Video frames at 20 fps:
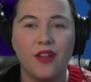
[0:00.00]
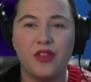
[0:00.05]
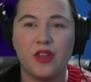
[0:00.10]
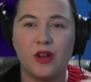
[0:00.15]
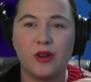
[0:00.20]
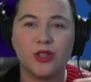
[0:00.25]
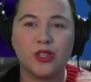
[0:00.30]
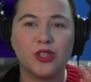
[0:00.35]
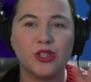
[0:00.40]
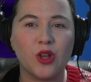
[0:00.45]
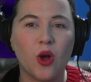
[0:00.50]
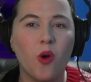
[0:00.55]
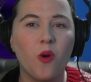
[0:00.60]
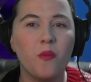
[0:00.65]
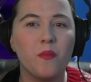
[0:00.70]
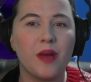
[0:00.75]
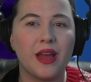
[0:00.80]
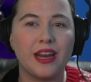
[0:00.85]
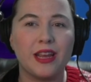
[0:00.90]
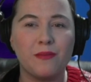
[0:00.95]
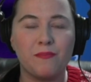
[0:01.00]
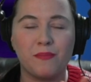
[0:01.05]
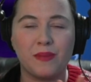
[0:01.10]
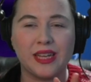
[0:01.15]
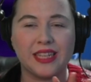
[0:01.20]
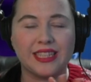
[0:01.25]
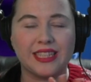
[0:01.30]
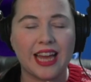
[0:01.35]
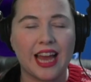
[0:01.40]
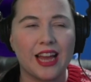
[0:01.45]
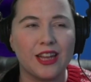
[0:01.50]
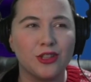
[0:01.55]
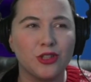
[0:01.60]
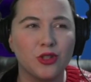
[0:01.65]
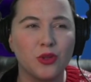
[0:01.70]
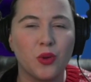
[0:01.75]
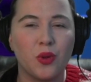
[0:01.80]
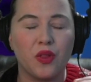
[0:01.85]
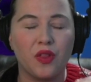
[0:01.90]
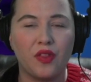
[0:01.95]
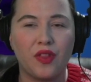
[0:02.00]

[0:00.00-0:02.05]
There's so many potential